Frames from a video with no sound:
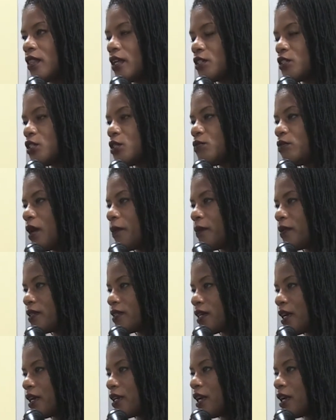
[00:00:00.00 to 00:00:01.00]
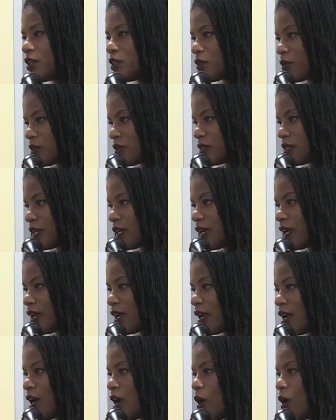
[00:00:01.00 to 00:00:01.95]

that you represent in your city.